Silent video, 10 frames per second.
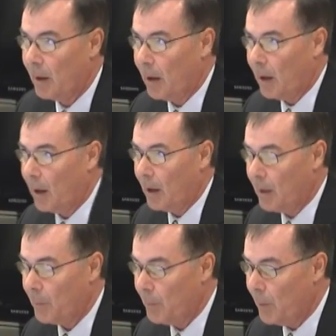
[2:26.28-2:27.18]

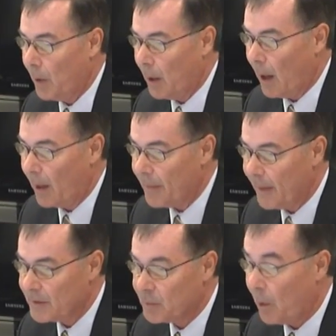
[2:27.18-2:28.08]
and
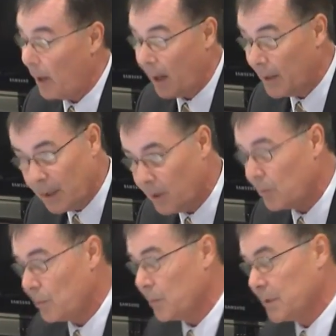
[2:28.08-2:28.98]
that's why I know
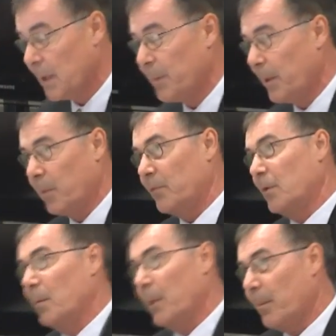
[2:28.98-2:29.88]
some people have dropped
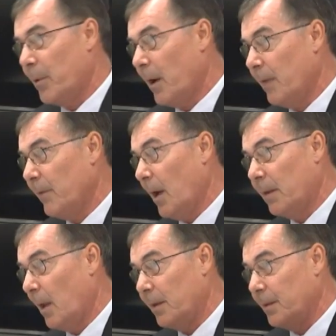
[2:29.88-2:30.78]
their private. I
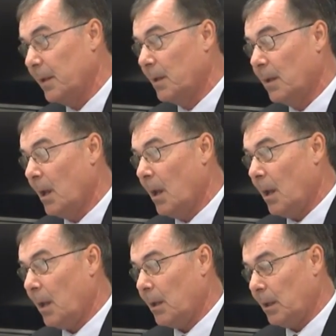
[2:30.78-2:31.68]
think
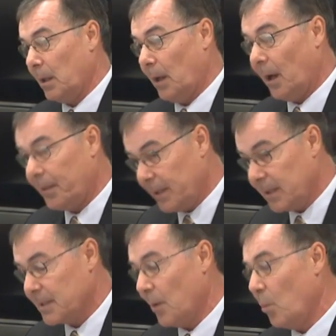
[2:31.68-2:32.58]
it's
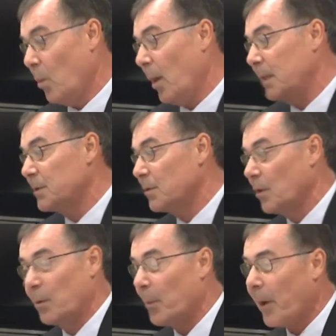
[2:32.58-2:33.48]
unwise to drop your
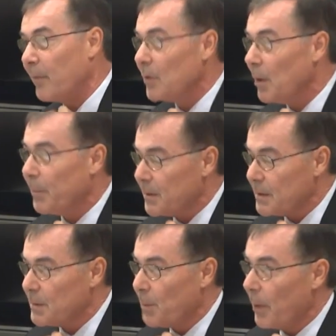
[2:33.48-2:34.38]
private, not because it's
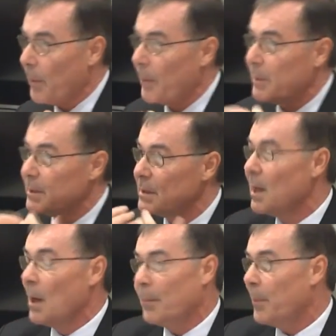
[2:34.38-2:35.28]
part of my business,
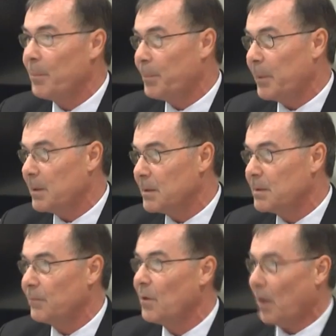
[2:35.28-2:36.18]
but because you've
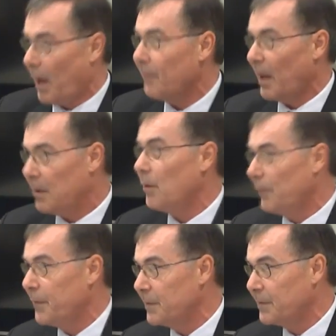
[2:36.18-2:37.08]
got to have that
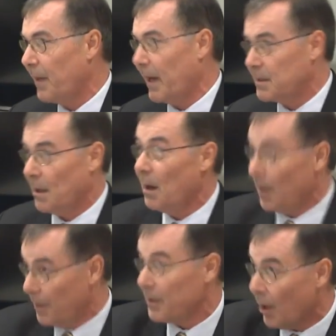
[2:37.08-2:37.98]
confidence factor
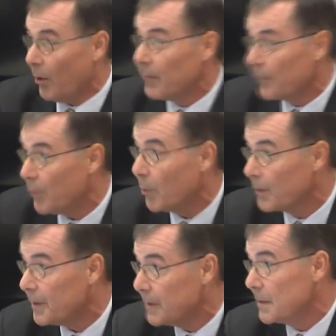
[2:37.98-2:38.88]
that going forward
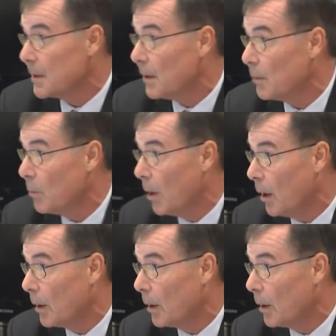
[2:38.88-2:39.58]
this is going to work.